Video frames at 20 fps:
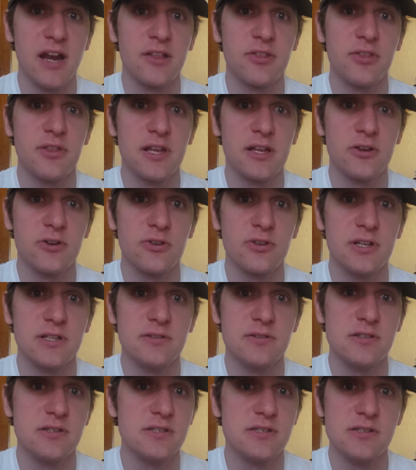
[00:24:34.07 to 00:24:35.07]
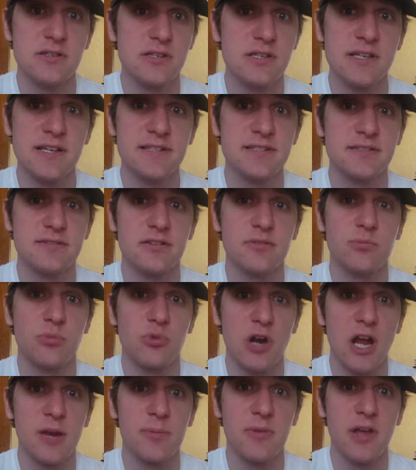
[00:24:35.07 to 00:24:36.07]
thinker, that he is
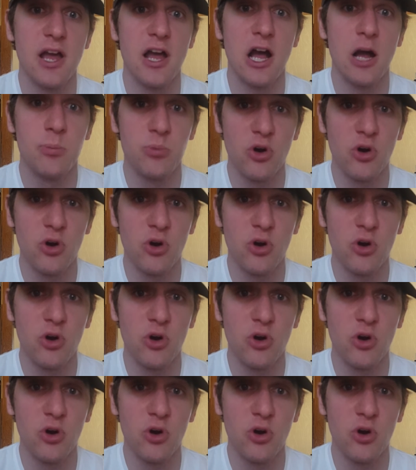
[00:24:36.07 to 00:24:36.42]
a